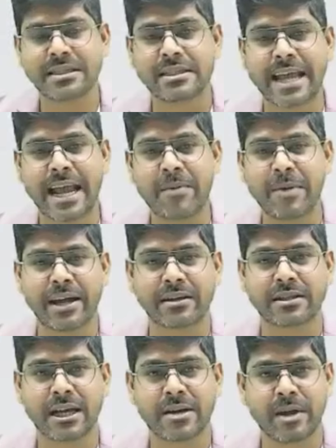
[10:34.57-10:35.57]
here, same here.
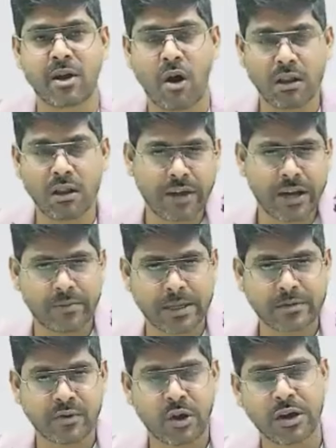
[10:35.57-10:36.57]
All the very best for your
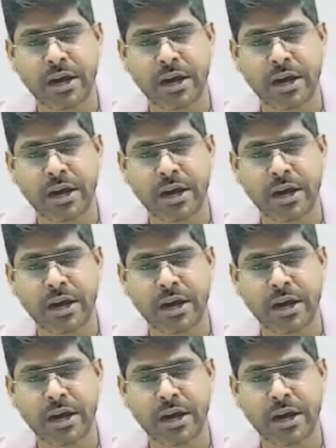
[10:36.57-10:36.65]
career.